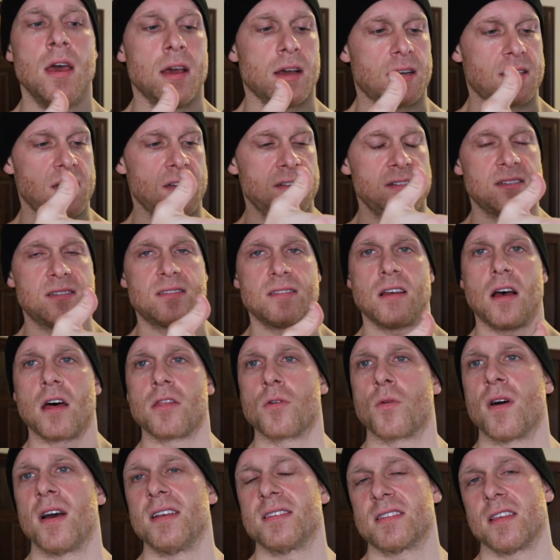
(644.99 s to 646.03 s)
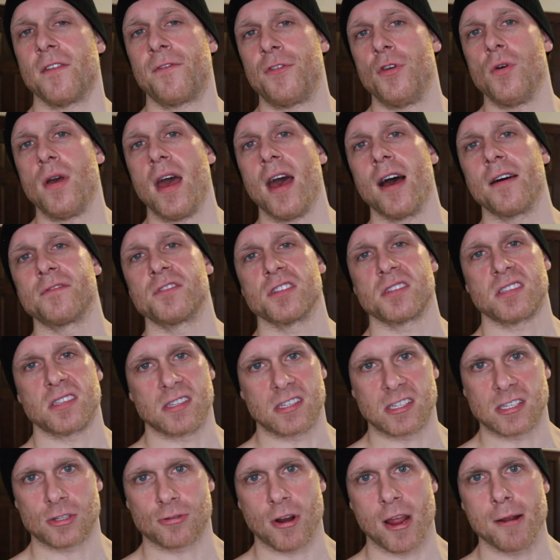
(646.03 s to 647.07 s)
Because otherwise, if you have just a
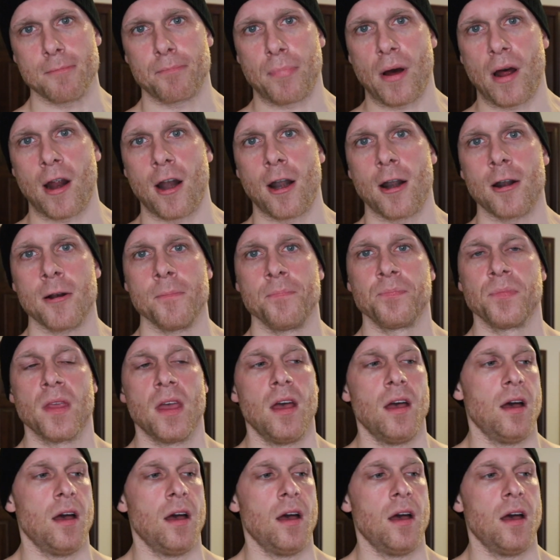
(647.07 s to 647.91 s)
straight bar,